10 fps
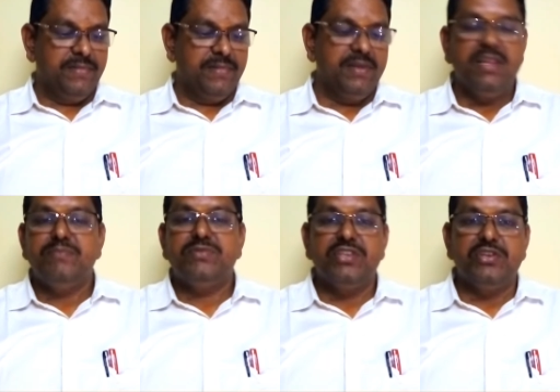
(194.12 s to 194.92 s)
in
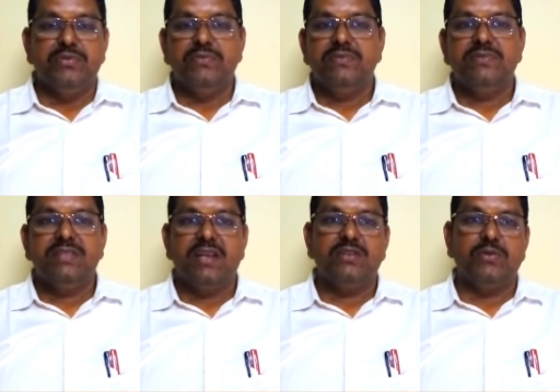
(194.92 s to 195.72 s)
MCQ, there
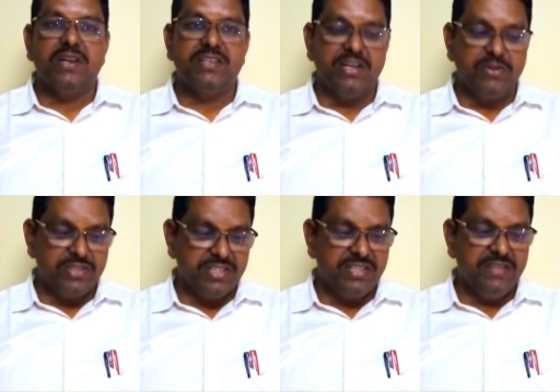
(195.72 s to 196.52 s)
are total 10
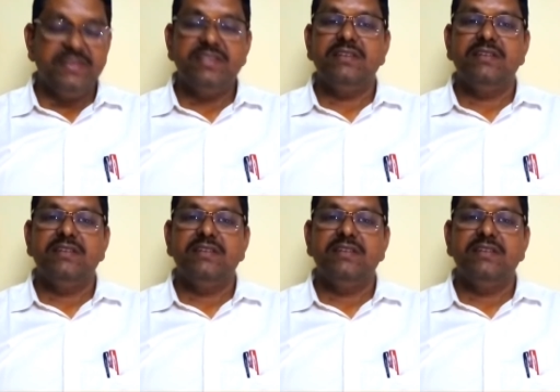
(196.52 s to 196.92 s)
questions given.